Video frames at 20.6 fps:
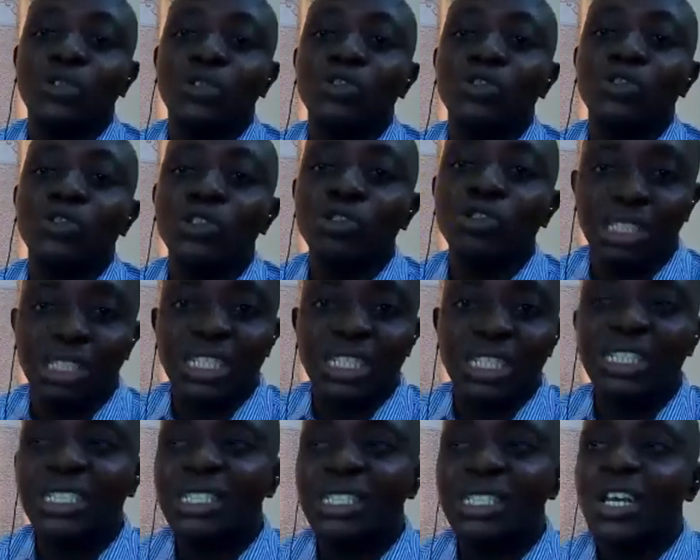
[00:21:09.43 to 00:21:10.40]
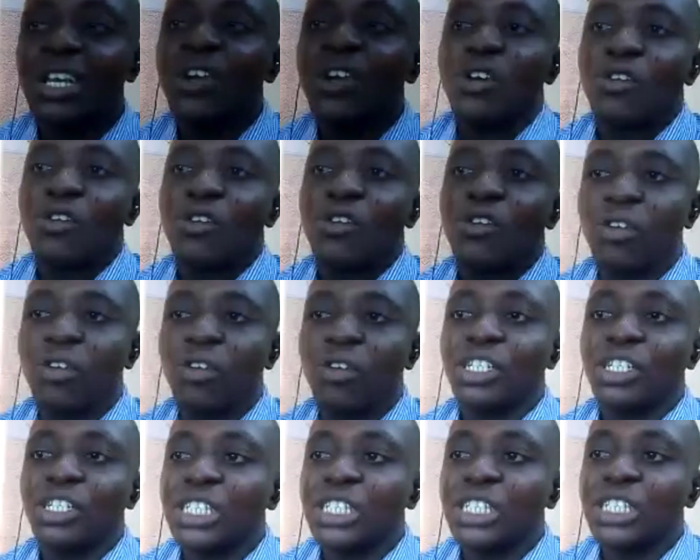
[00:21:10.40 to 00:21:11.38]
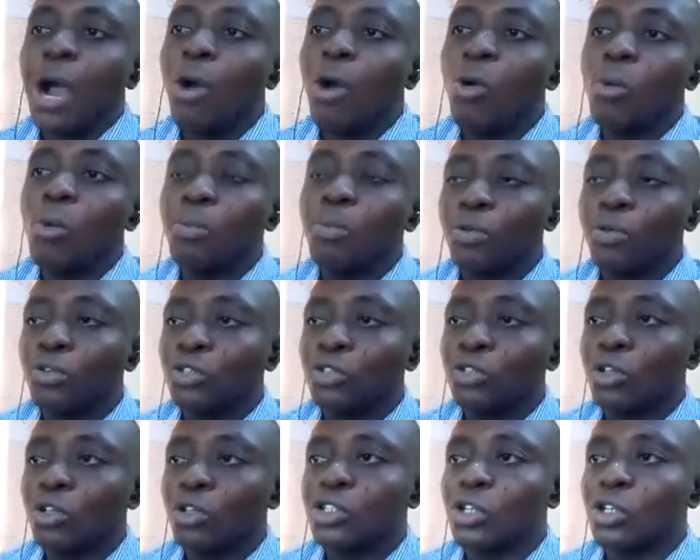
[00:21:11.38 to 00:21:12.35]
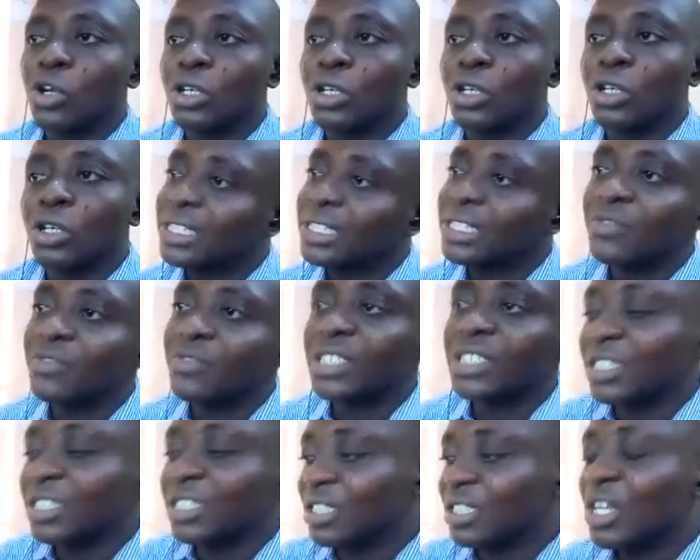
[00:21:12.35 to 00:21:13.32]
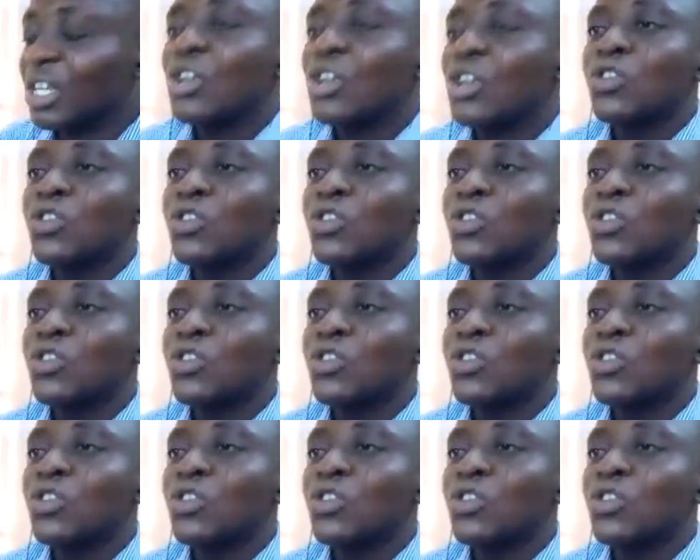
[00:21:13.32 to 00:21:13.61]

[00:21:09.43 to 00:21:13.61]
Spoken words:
able to use it for in their own production activity.